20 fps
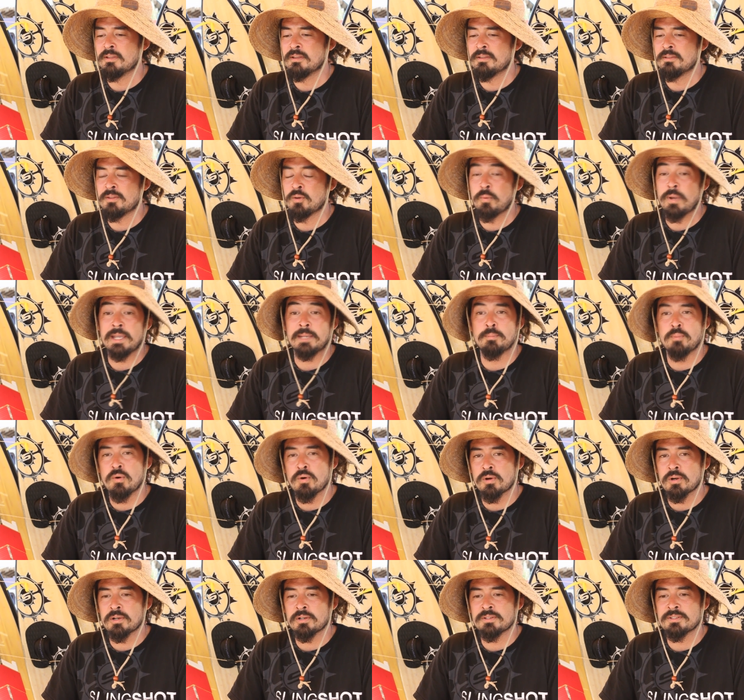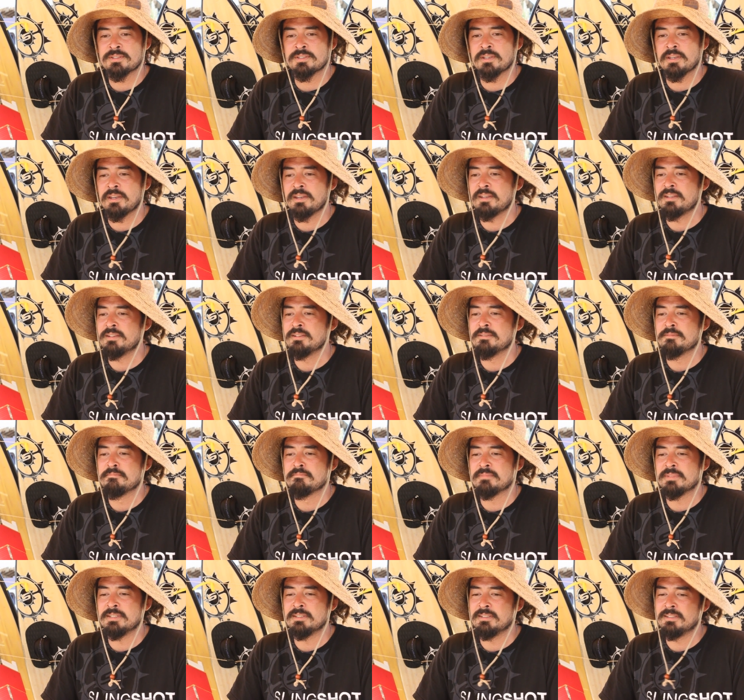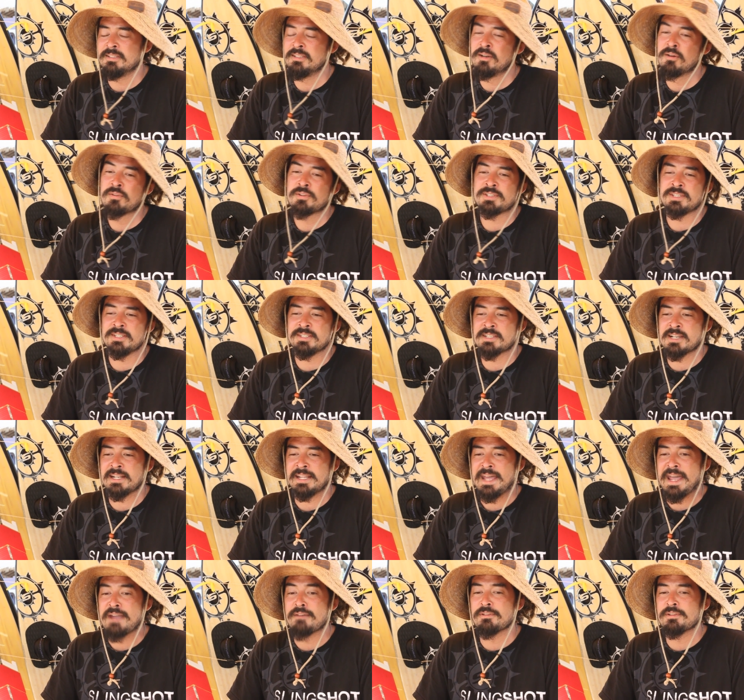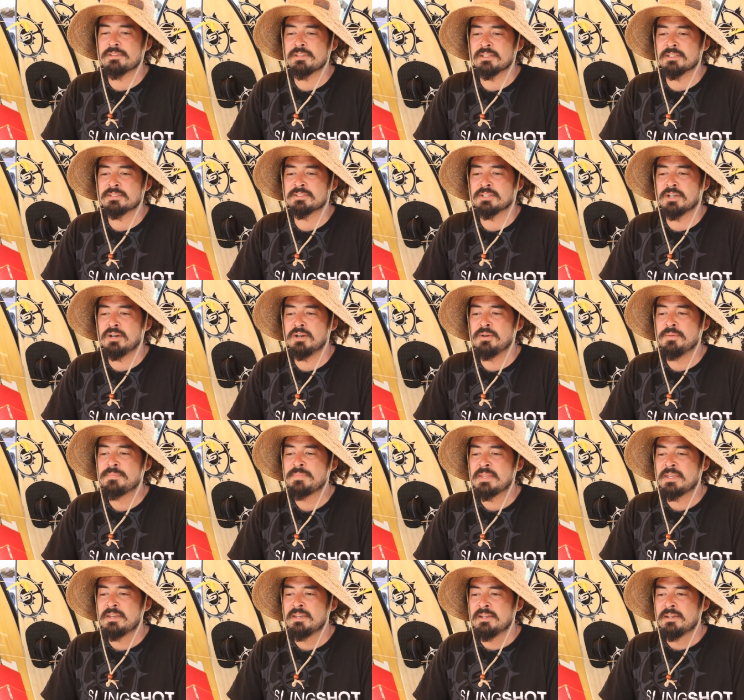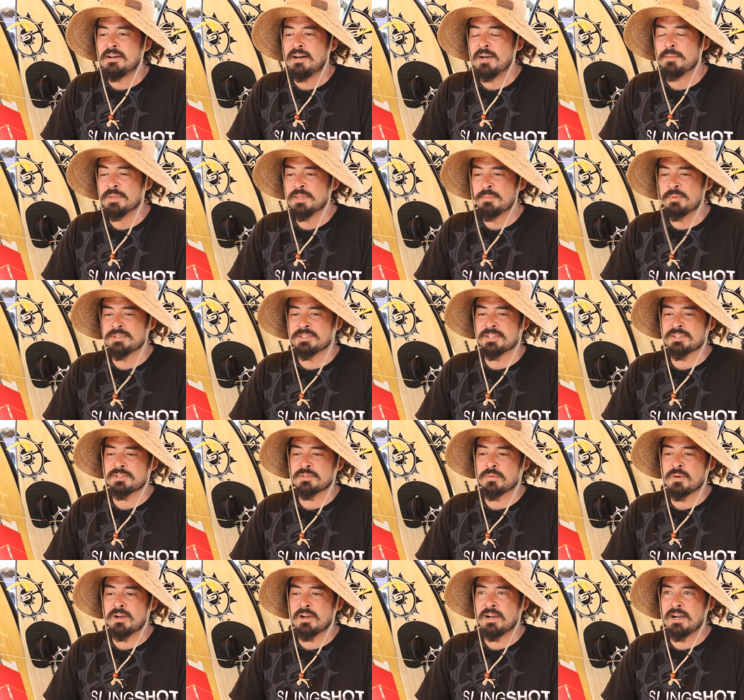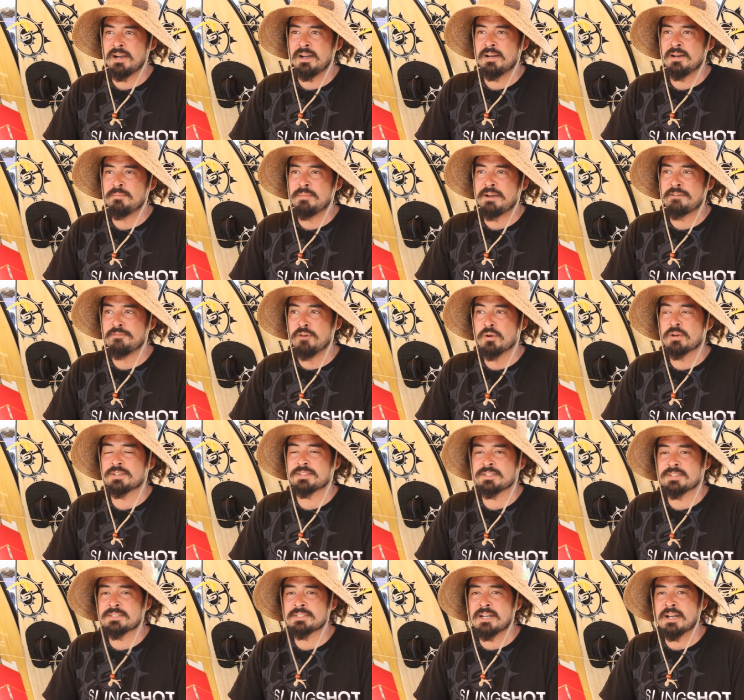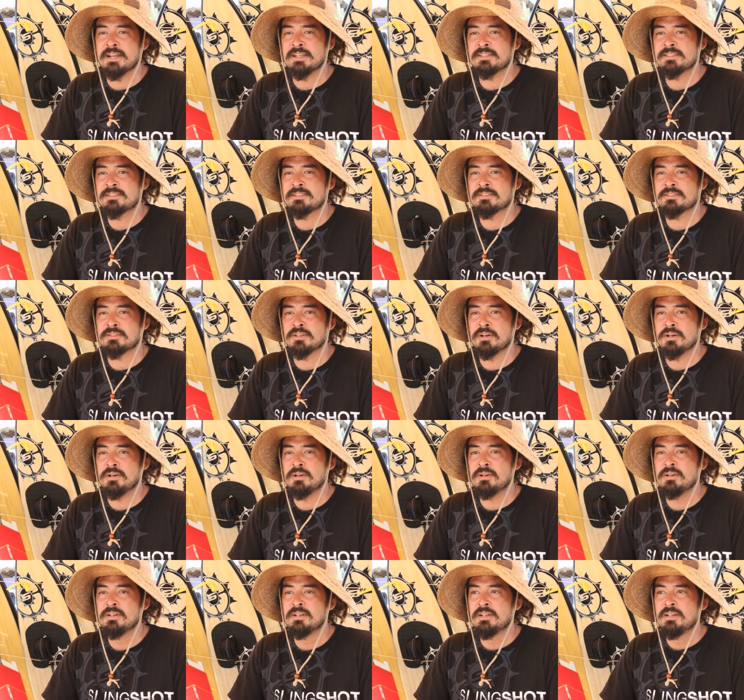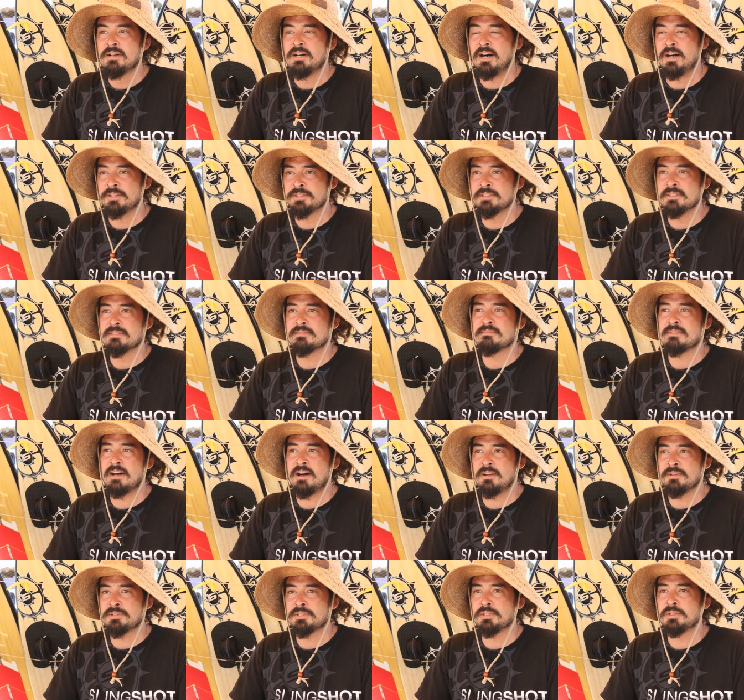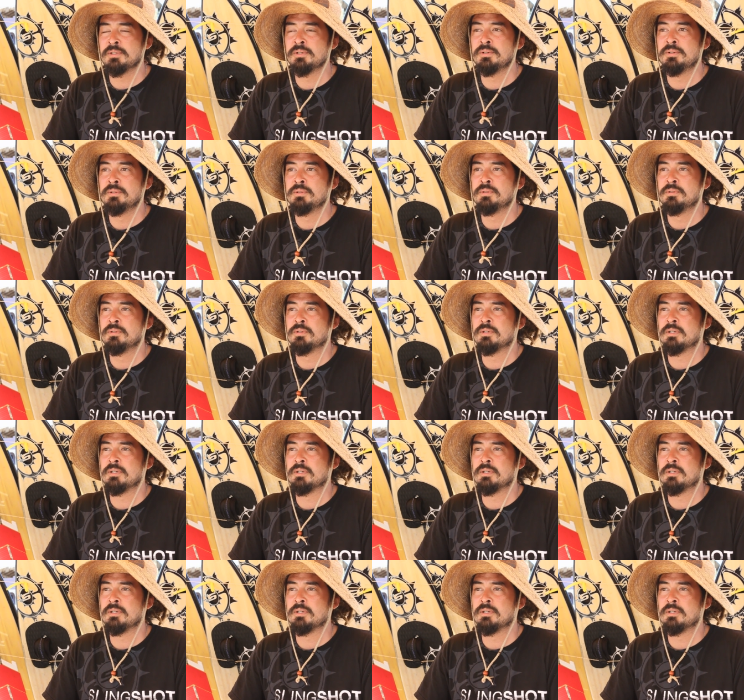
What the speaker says: the wakeboards, and he oversees kind of everything. So I'm in the position where my focus is kites. So I'll do